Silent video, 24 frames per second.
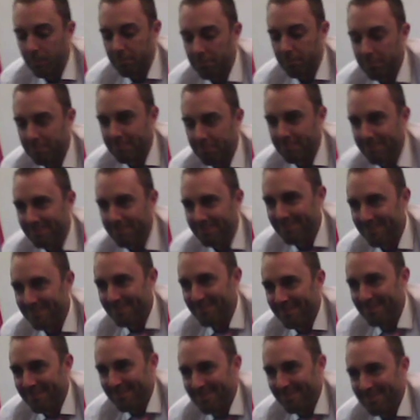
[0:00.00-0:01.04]
yeah.
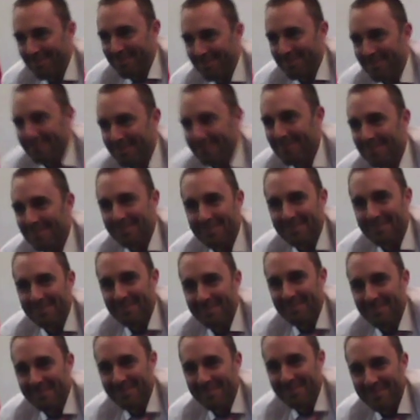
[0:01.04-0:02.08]
When you get a
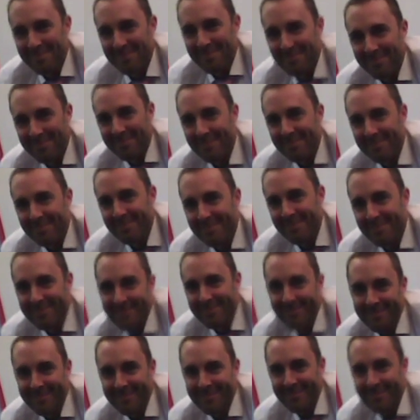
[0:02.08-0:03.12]
first-time caller that
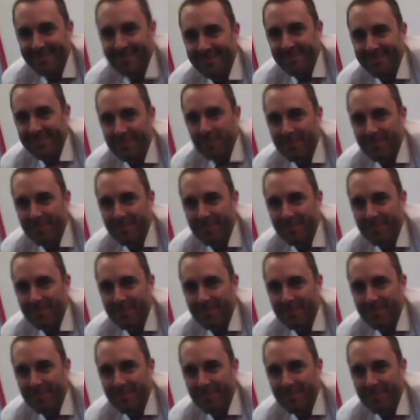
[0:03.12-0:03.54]
calls in,